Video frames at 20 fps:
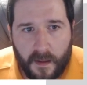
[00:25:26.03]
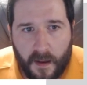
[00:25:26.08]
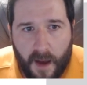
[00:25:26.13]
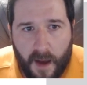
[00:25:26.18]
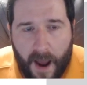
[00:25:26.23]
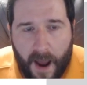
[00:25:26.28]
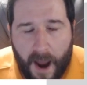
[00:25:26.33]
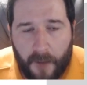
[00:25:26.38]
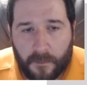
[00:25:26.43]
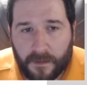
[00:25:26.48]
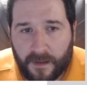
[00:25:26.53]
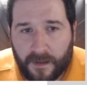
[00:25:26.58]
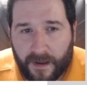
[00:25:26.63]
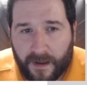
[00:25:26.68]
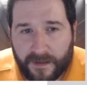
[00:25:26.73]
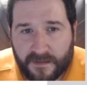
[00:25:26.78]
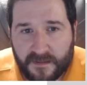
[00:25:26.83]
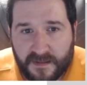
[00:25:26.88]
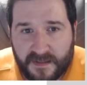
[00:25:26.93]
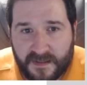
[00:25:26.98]
I would
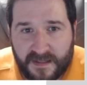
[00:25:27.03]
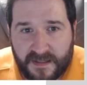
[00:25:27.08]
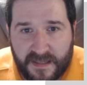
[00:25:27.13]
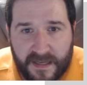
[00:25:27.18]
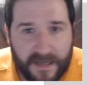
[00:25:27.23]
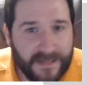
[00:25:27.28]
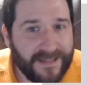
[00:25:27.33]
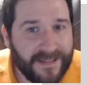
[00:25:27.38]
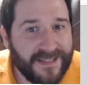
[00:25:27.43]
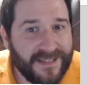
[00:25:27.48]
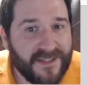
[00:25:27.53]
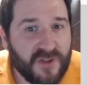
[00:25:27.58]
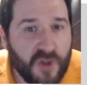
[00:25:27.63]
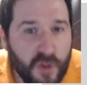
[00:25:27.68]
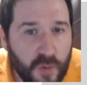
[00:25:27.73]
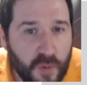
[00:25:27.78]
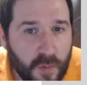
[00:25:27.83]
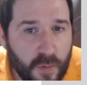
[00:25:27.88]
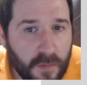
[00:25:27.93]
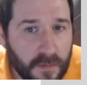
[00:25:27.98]
like to see at least
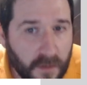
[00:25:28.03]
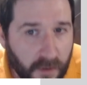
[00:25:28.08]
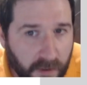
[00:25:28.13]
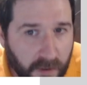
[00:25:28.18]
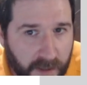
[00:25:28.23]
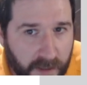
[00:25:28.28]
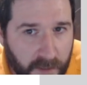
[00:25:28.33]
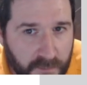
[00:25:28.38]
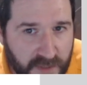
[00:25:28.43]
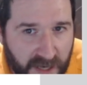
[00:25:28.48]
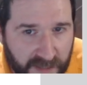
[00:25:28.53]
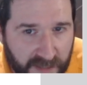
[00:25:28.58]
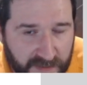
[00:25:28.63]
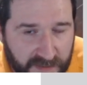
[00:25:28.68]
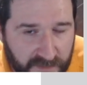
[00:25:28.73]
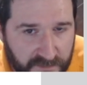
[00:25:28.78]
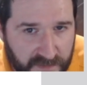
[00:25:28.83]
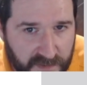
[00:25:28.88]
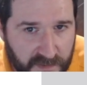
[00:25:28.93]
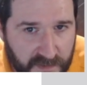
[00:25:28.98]
2 learning
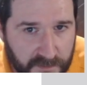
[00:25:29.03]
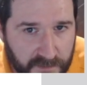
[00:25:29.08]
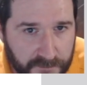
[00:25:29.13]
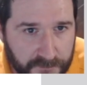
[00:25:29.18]
objectives.